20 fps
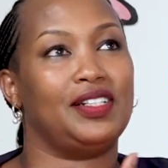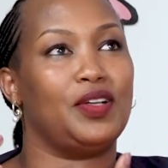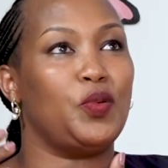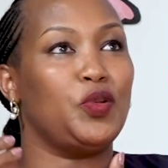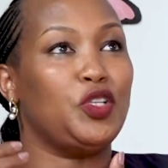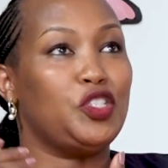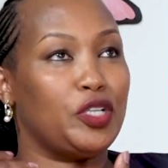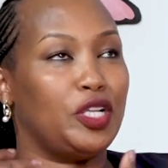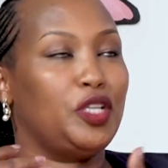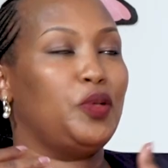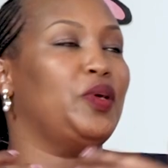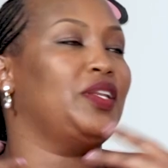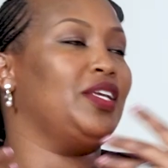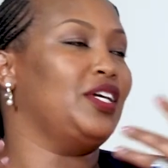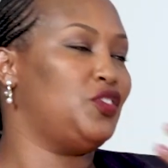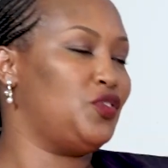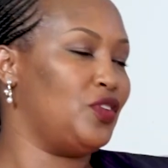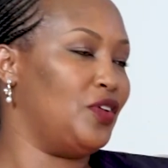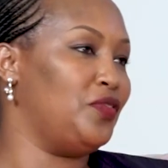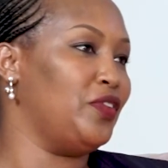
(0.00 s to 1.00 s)
Usually when
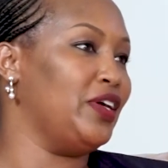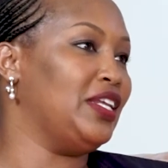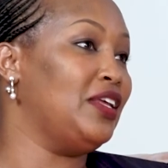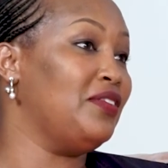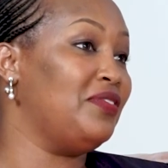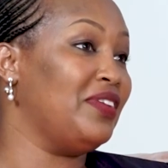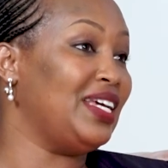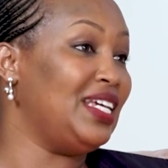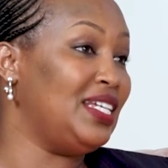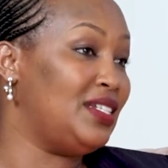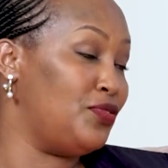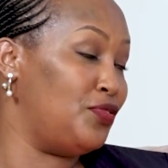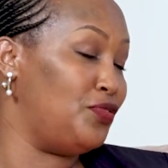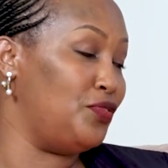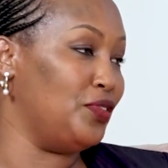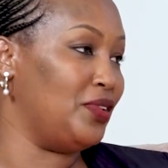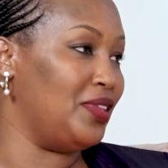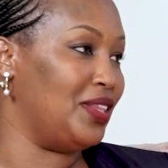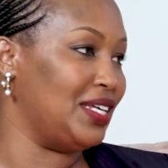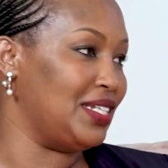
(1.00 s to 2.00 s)
I travel, I never eat
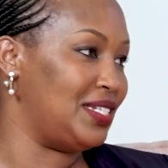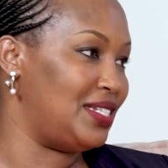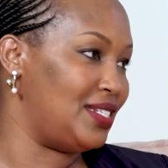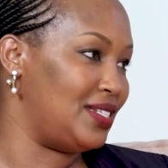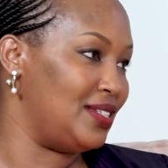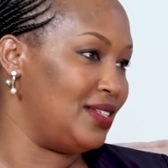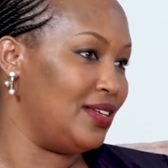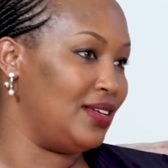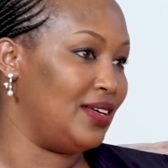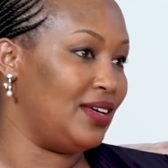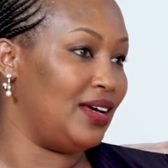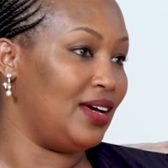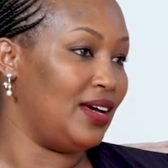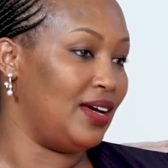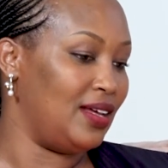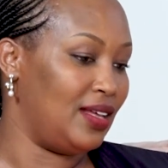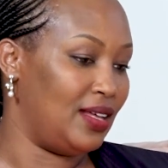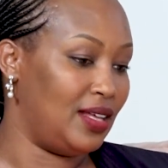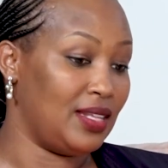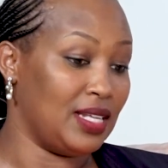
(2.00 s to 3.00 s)
food that
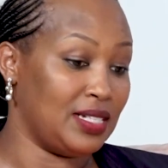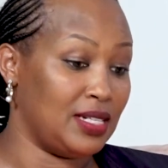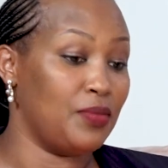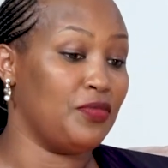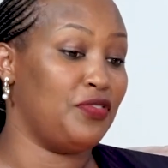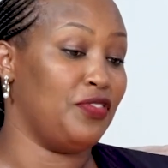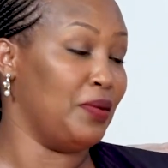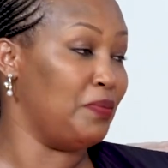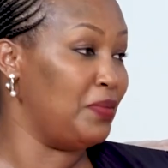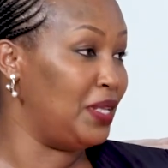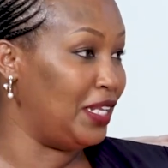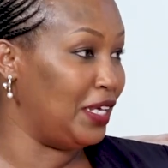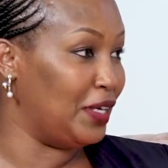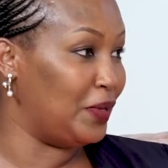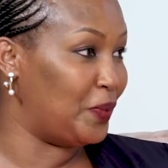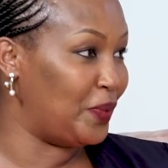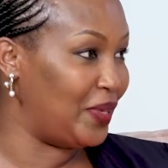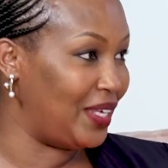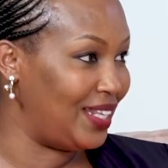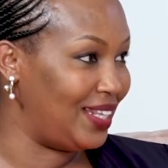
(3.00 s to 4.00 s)
I'm
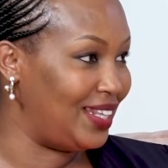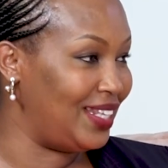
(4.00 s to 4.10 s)
familiar with.